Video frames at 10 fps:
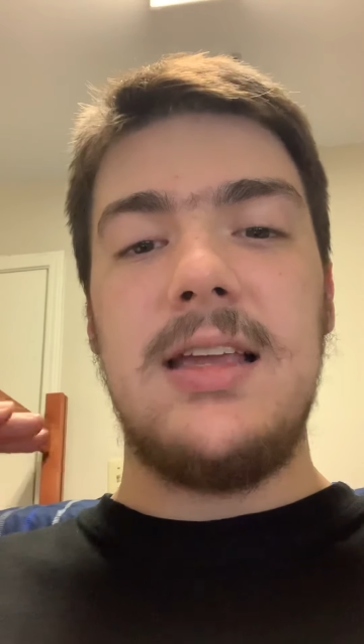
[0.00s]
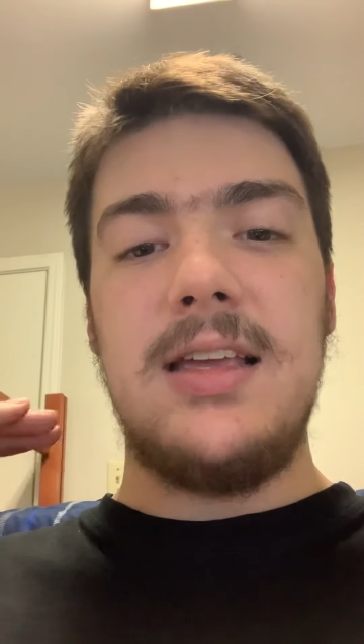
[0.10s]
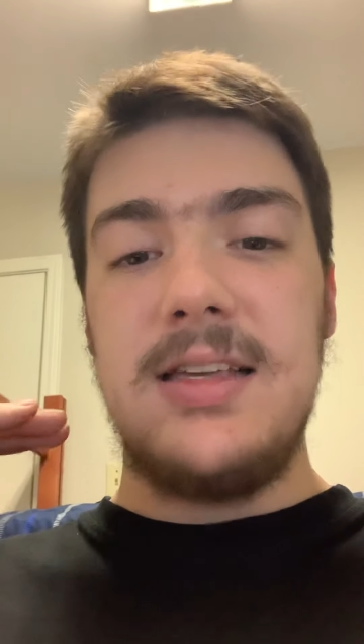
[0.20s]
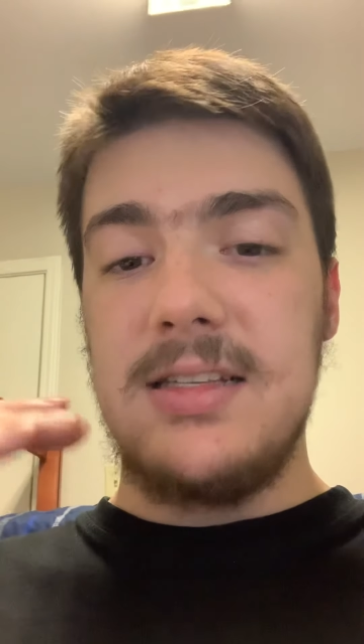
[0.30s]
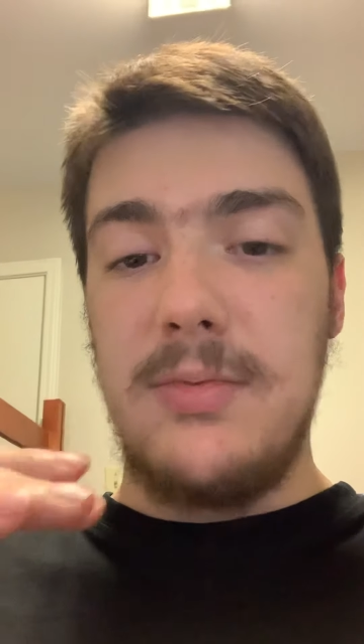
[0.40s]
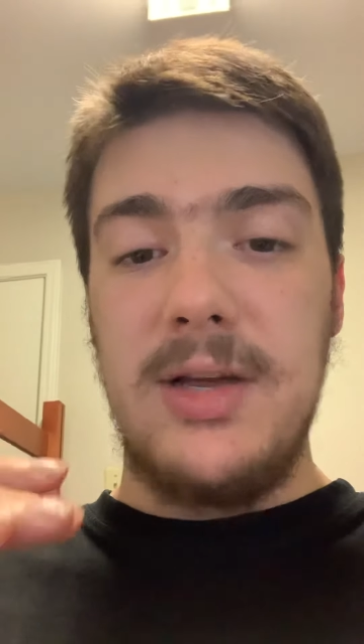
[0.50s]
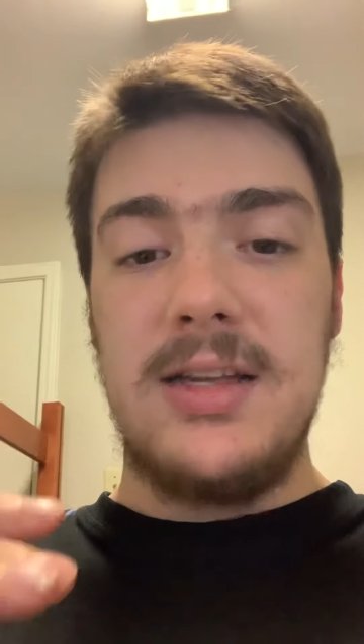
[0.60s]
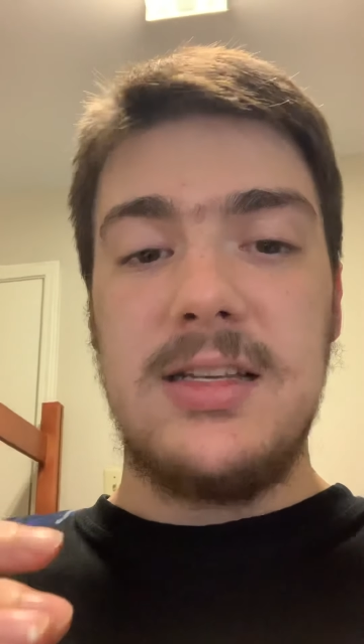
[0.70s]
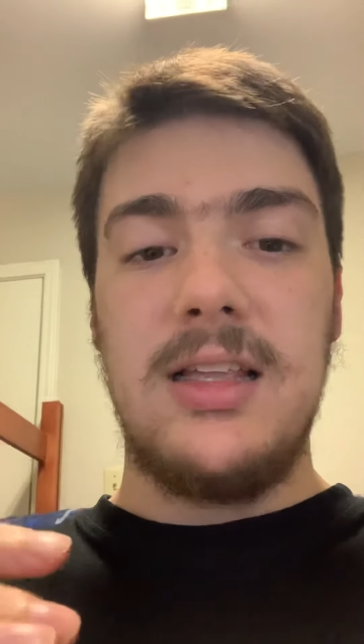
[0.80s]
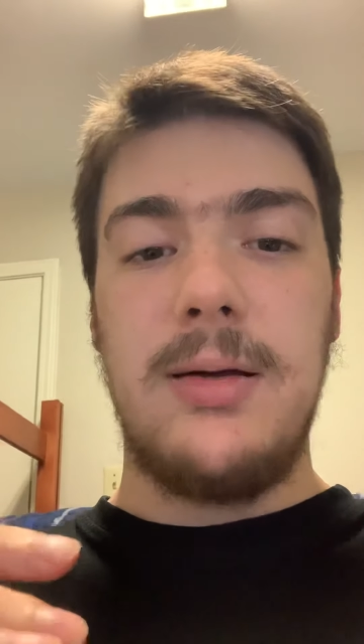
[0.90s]
he's committed
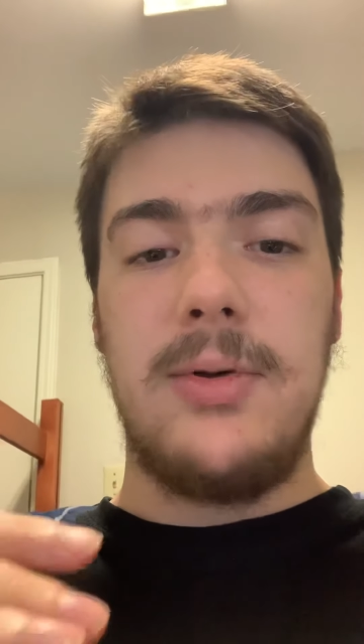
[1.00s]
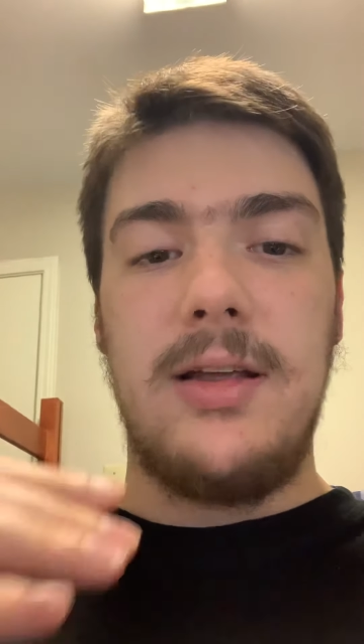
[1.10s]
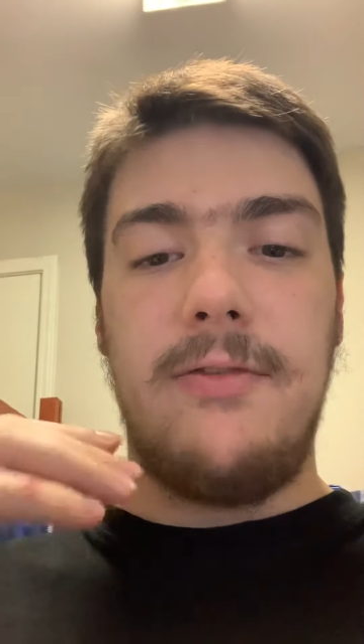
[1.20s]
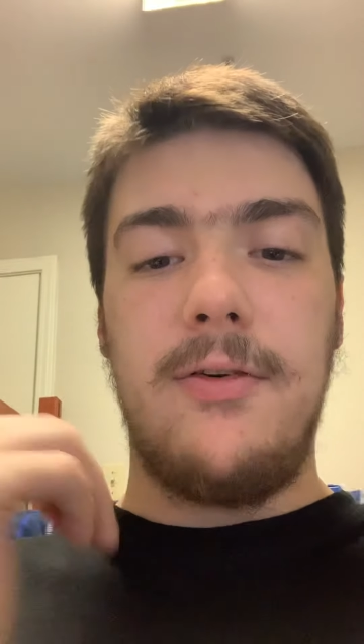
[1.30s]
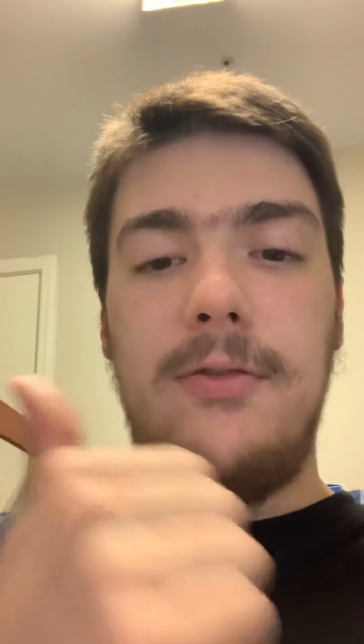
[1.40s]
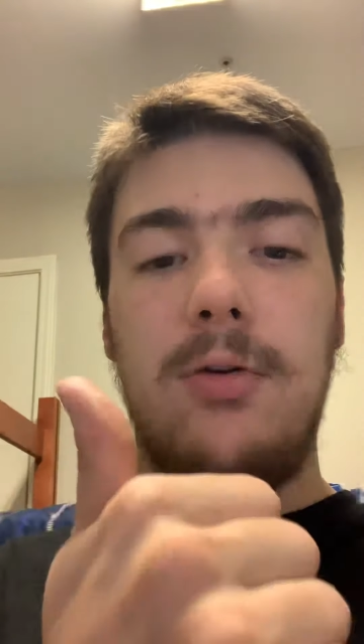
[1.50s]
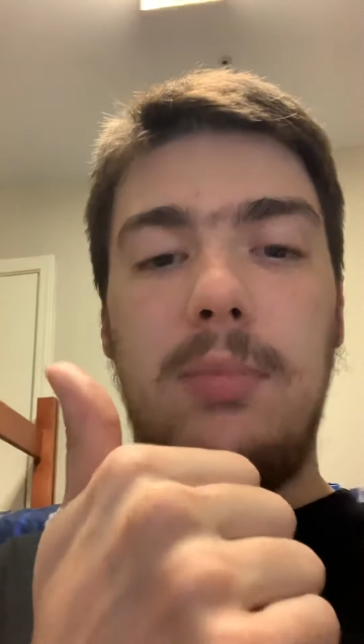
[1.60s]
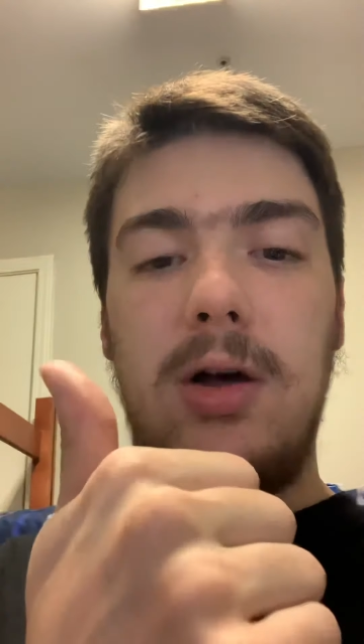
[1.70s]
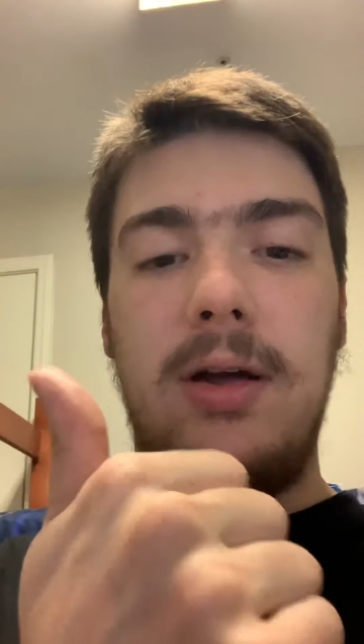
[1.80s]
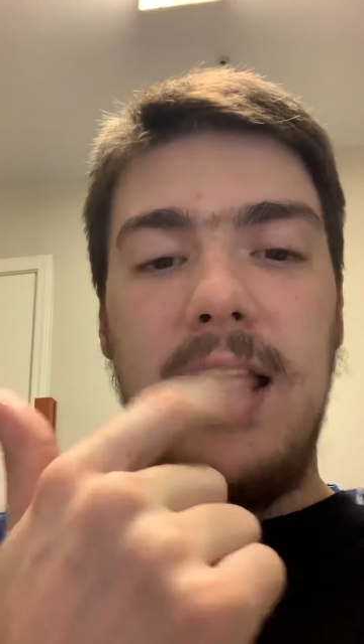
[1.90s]
to Liberty for
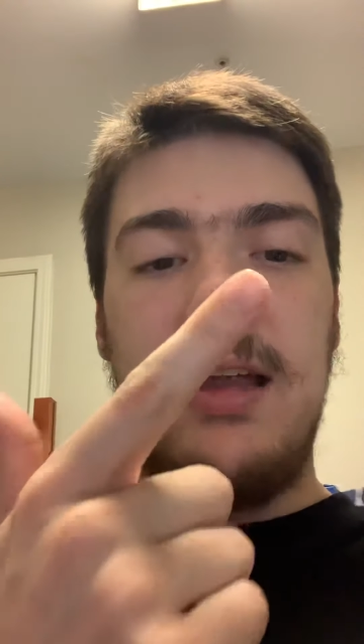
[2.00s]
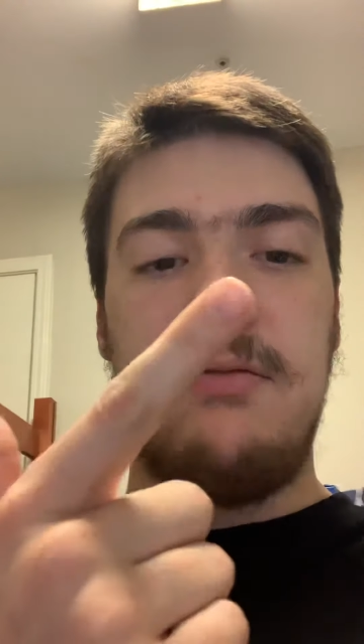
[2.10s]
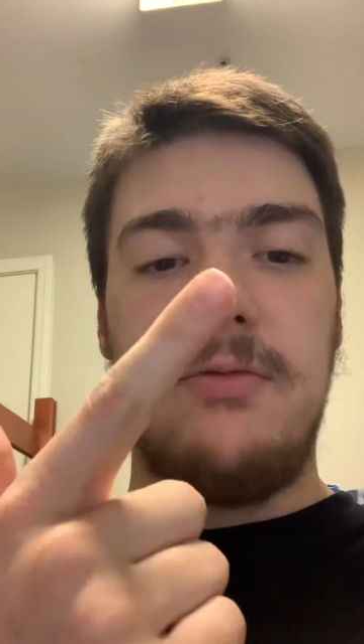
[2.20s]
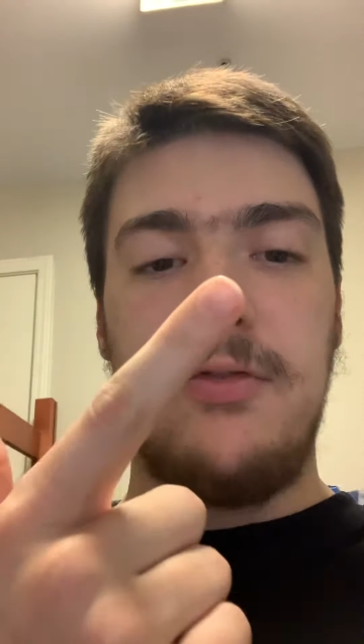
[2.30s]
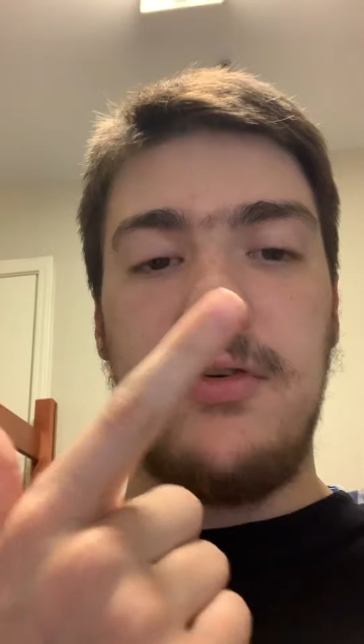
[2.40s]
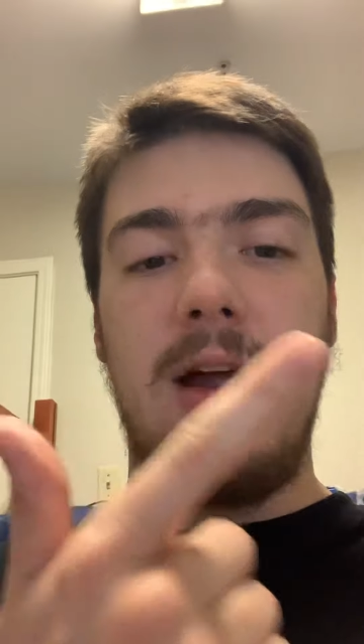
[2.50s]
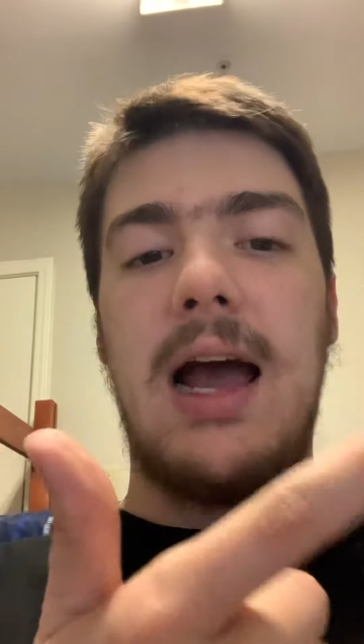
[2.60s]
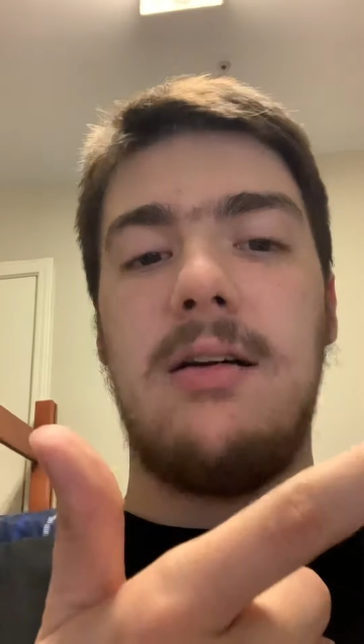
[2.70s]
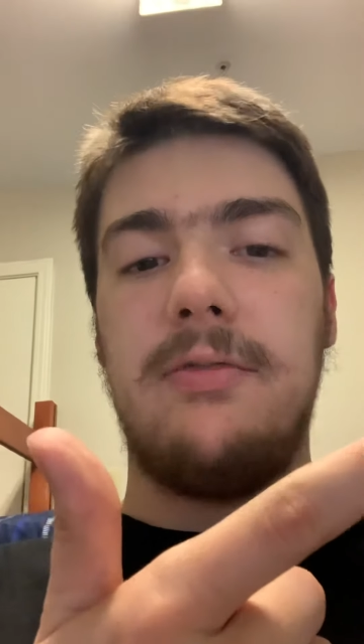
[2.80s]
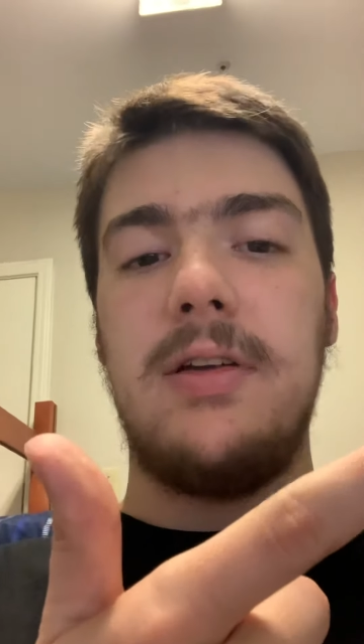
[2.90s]
football and for
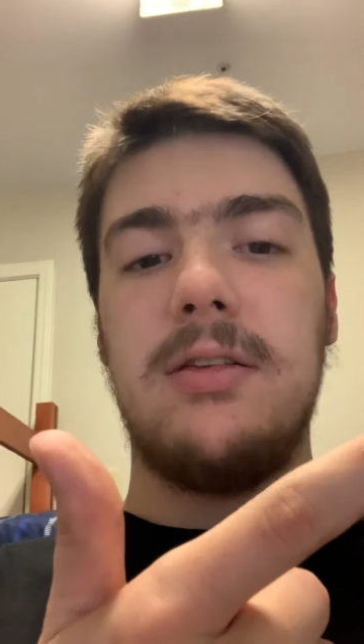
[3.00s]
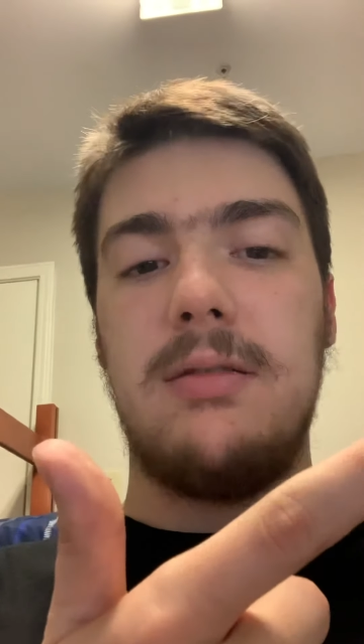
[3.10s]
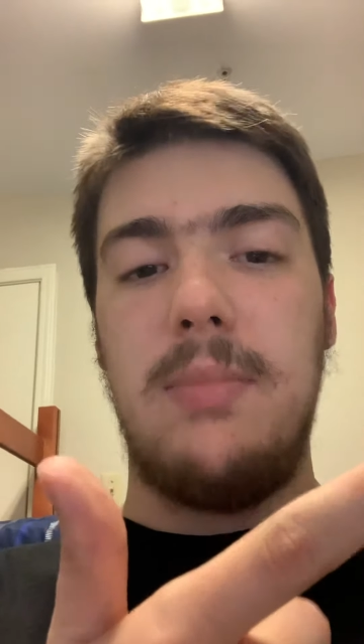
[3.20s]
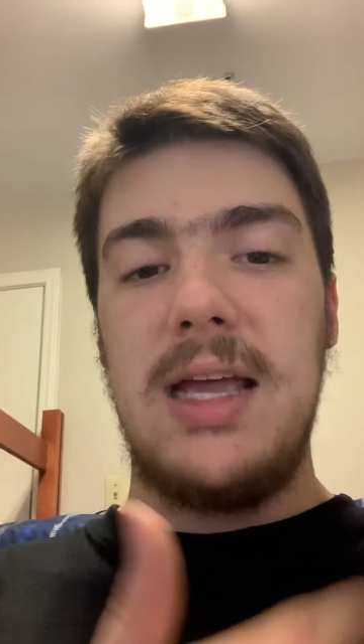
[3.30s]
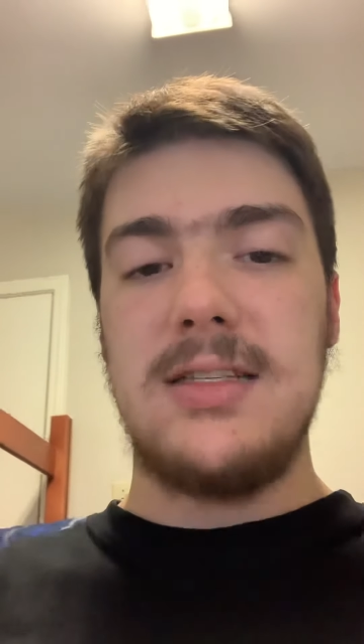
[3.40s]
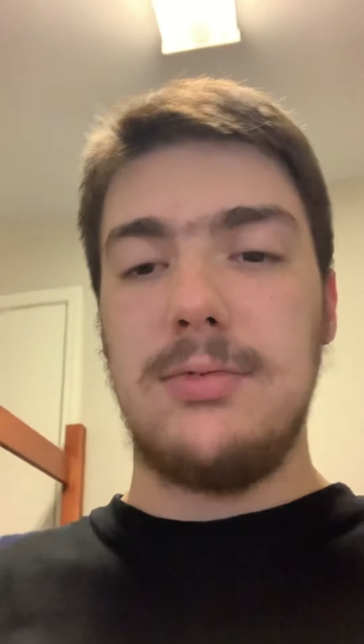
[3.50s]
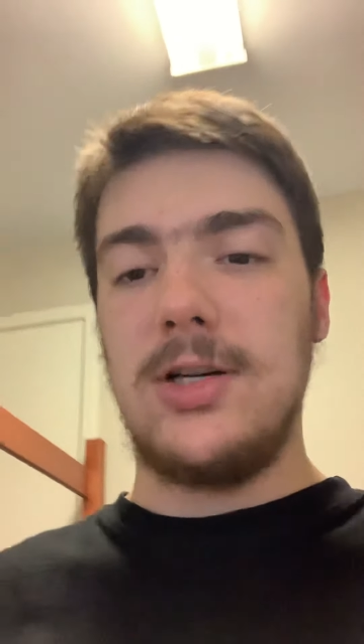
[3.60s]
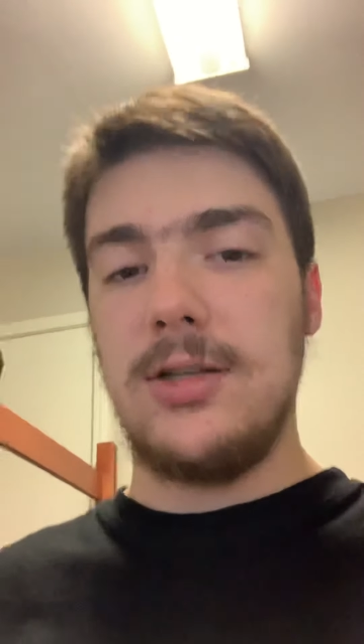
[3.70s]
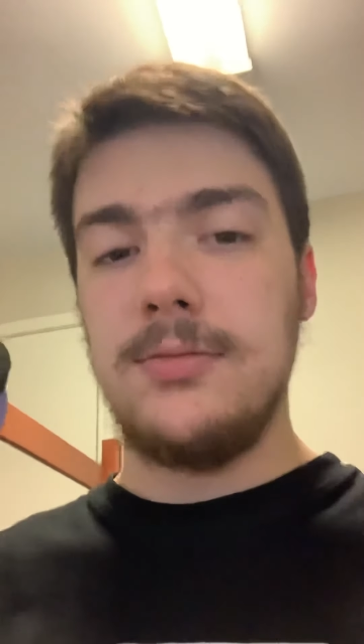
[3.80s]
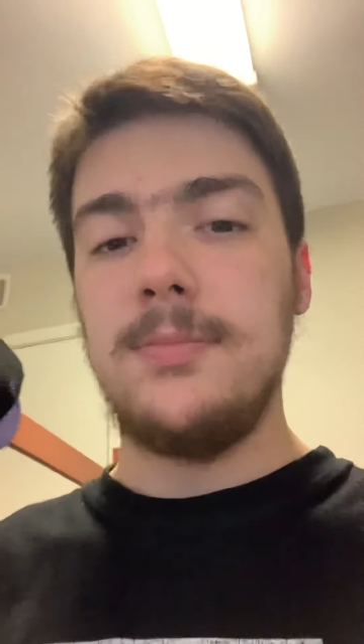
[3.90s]
outfield and
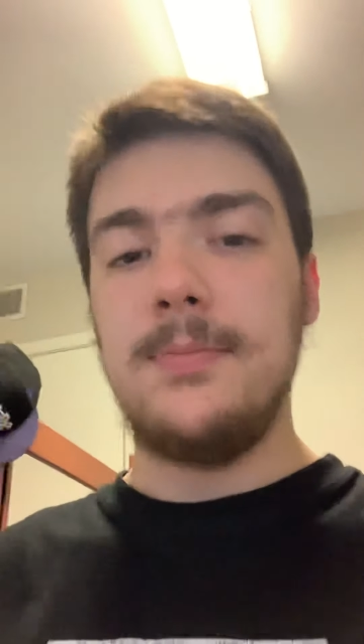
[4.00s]
baseball.